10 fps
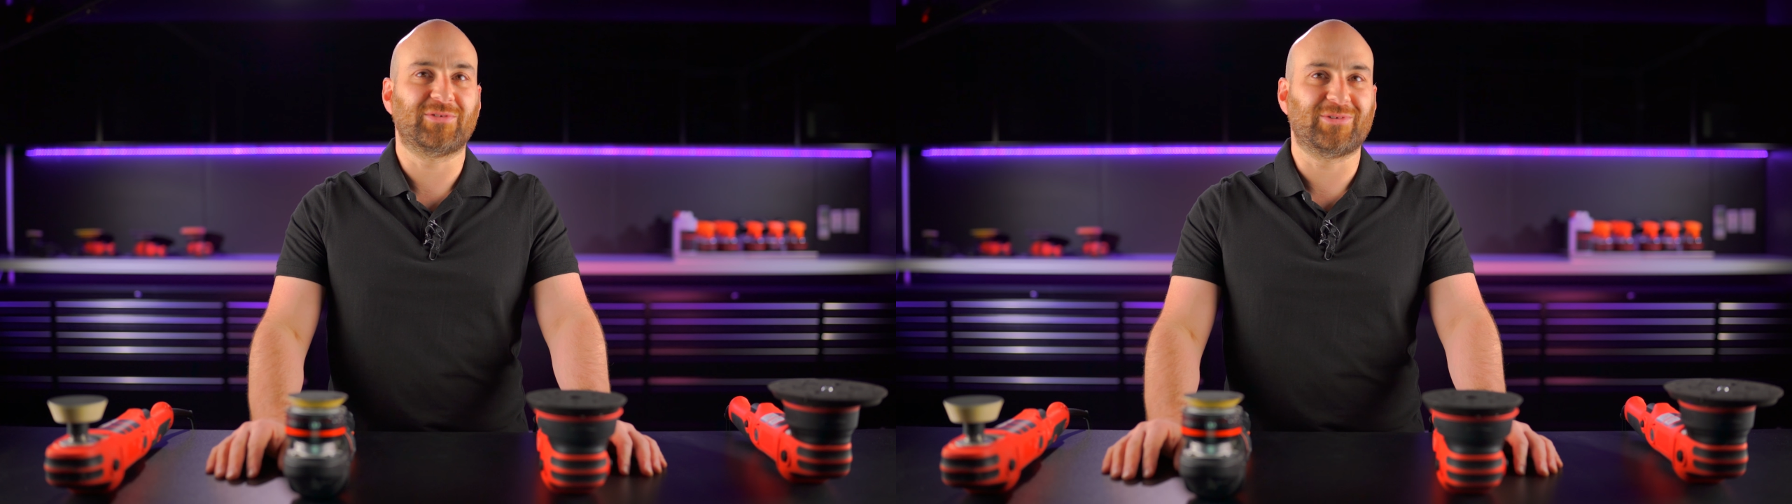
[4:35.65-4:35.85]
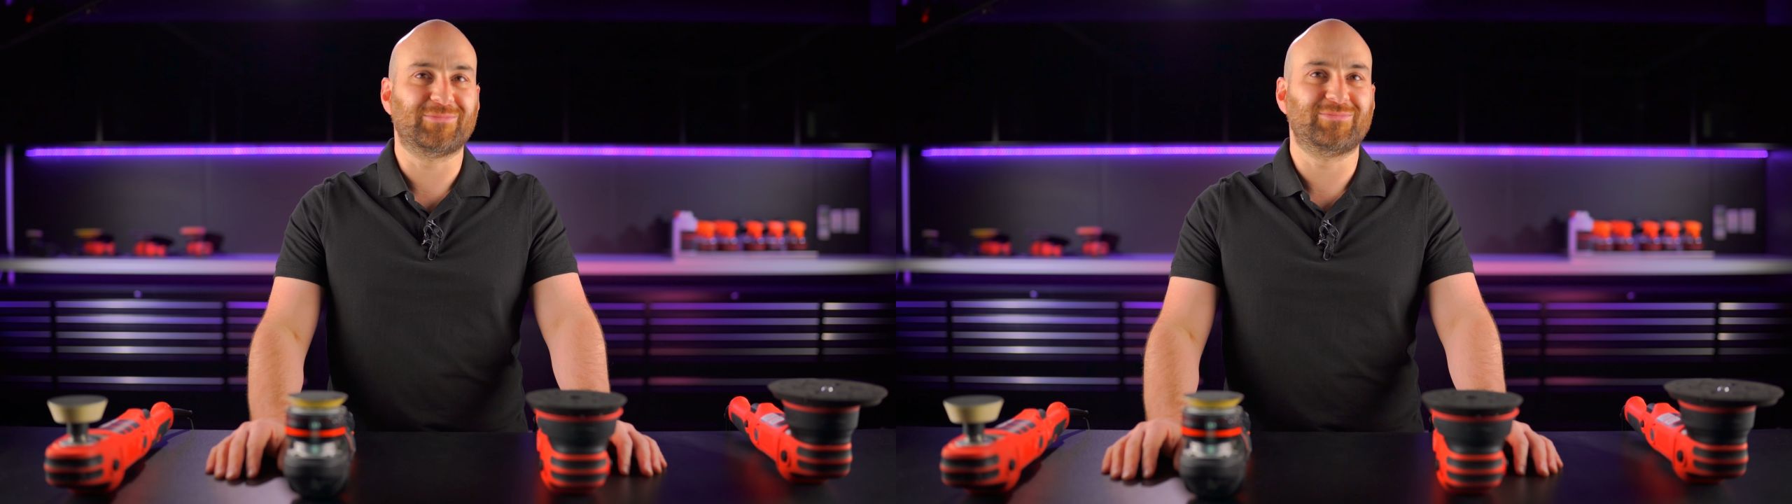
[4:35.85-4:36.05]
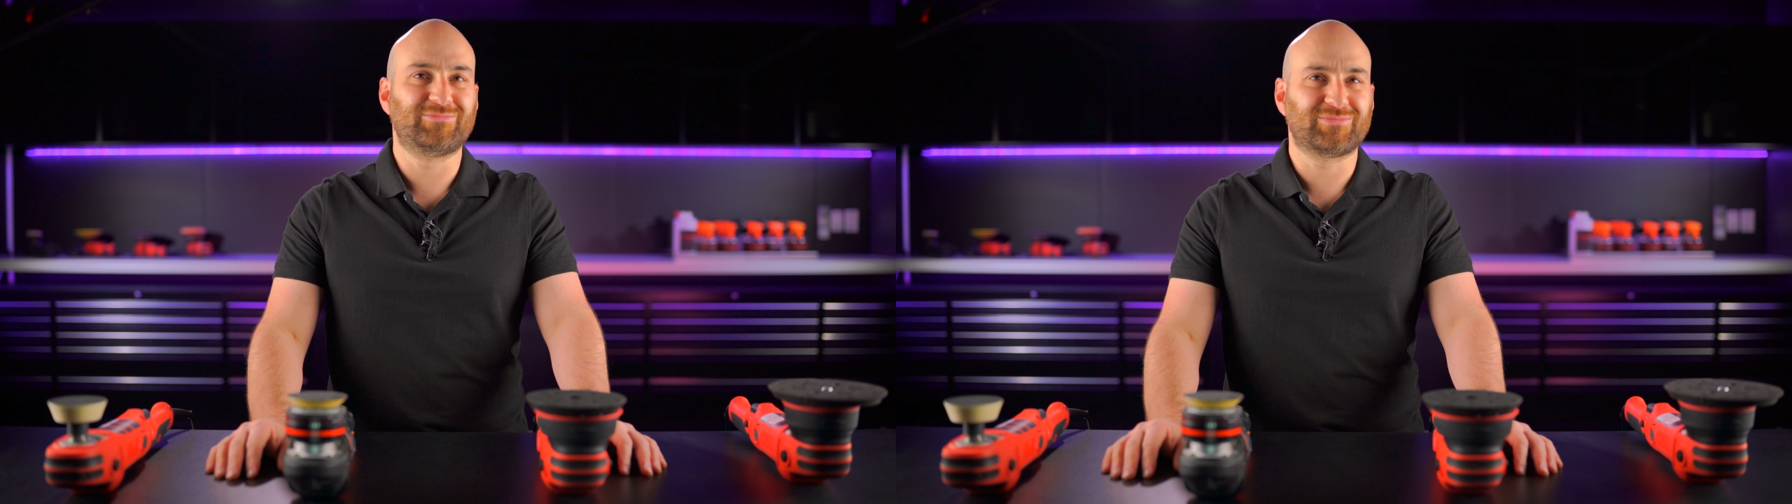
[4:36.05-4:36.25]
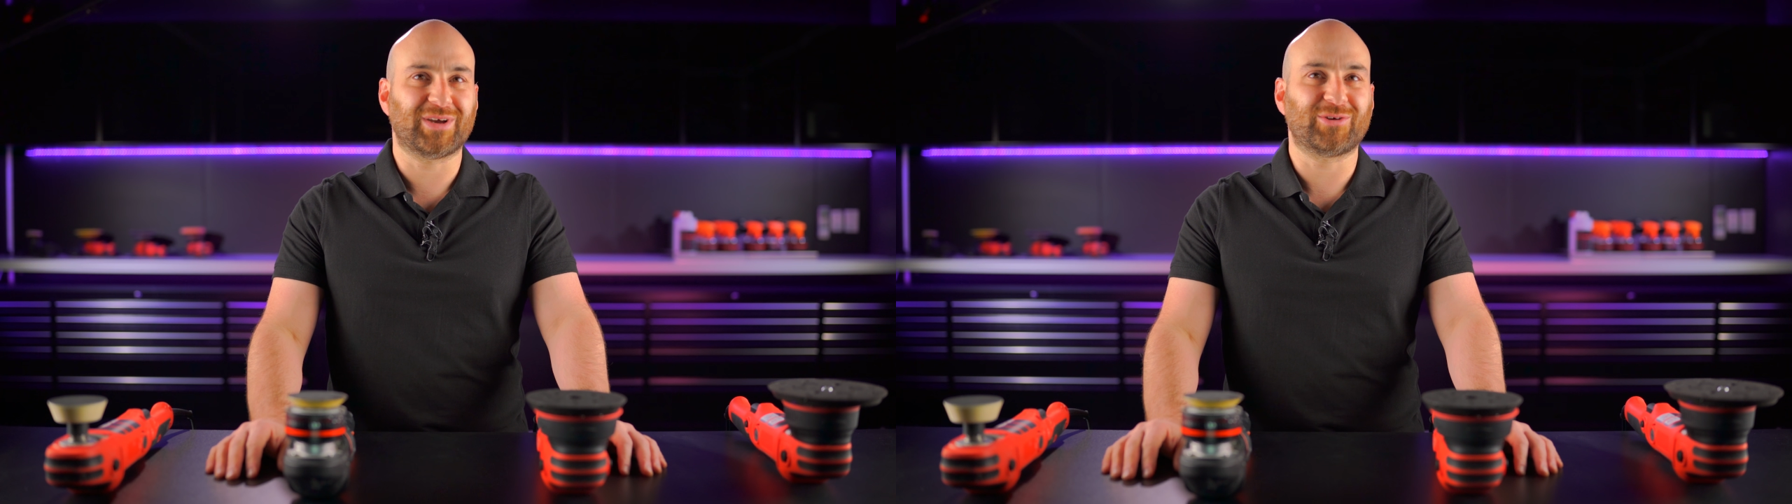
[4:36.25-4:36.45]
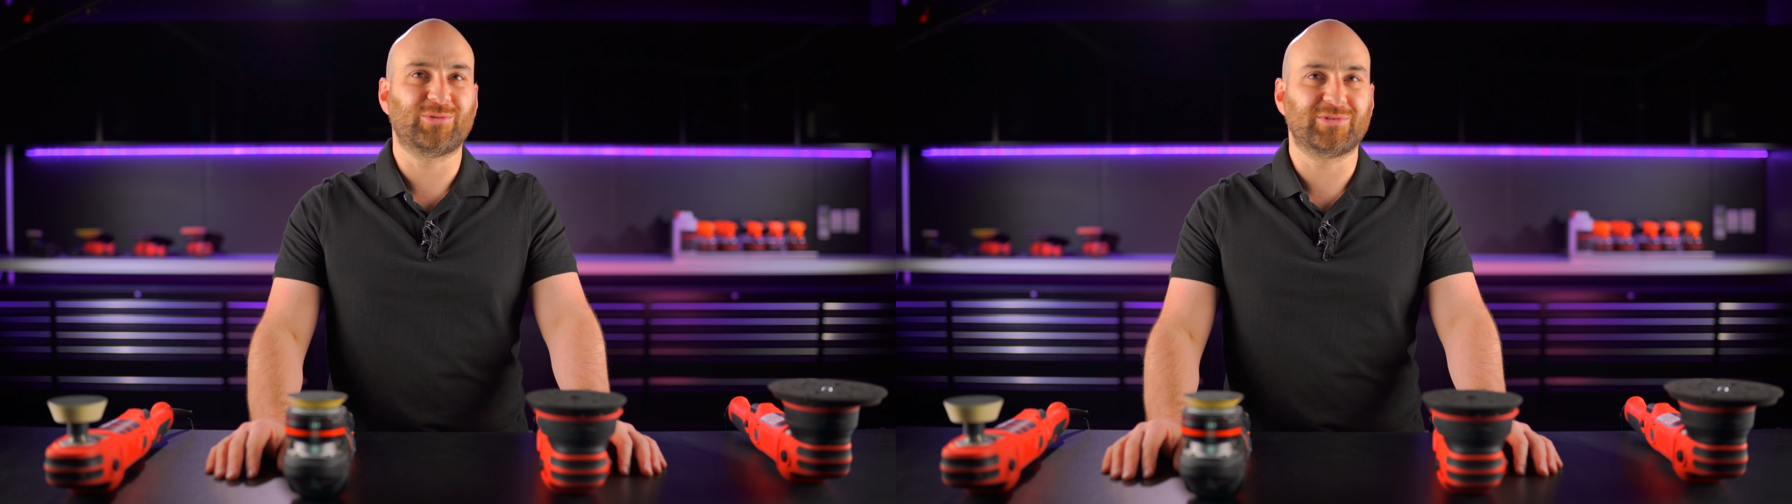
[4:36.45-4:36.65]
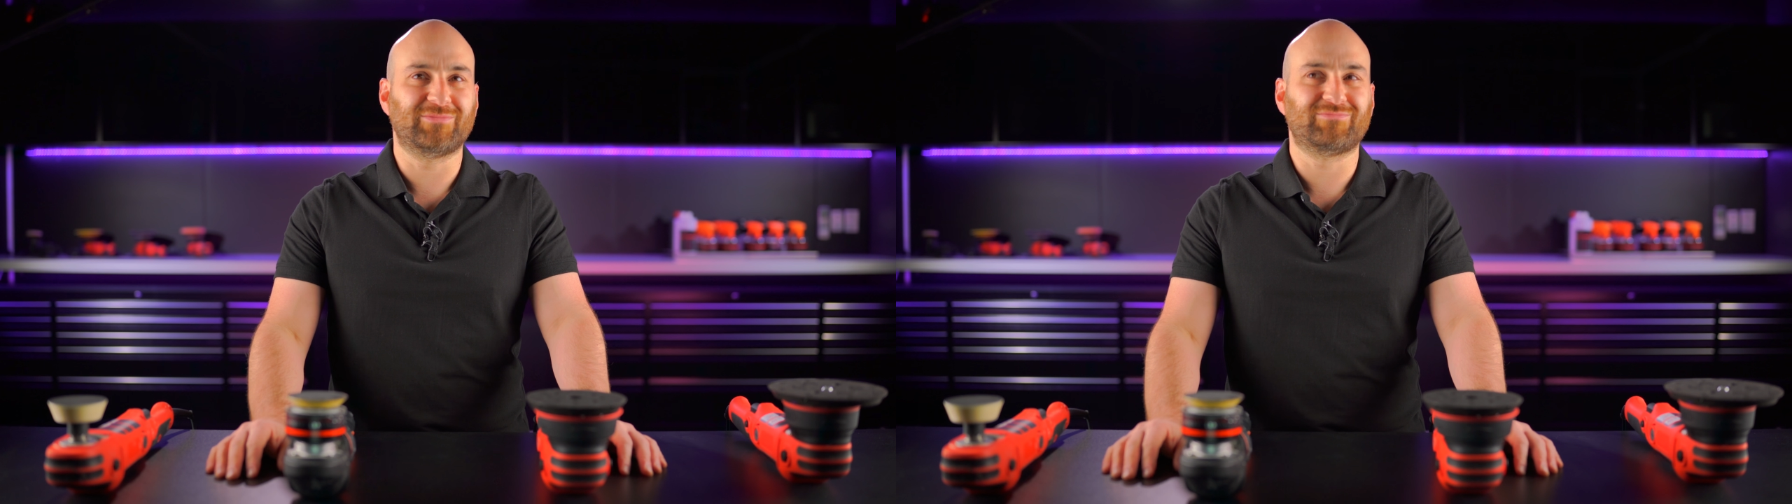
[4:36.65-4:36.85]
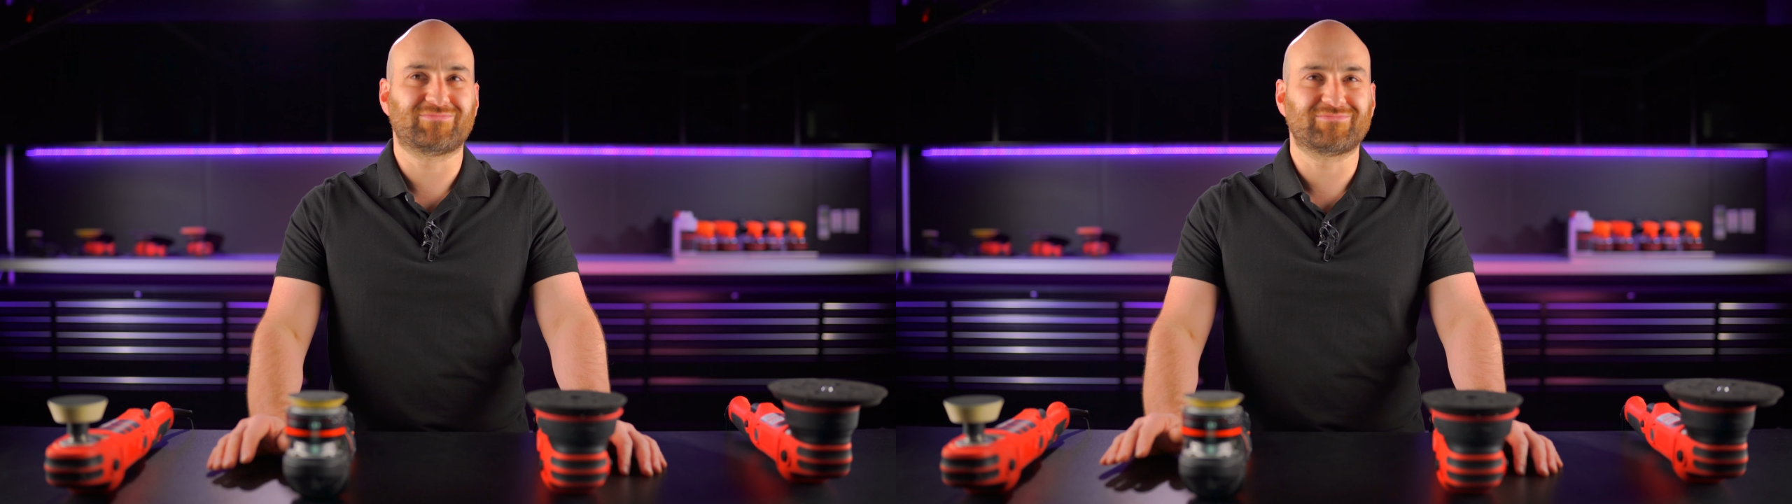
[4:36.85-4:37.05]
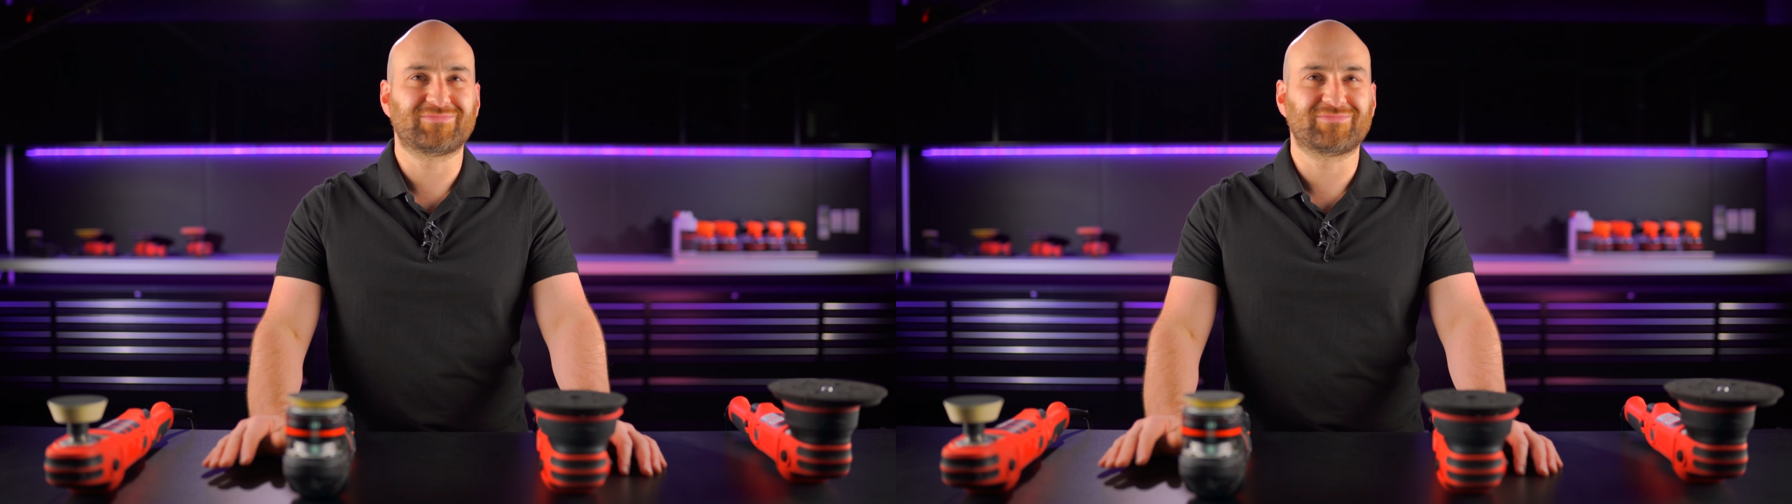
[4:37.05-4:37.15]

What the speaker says: for a good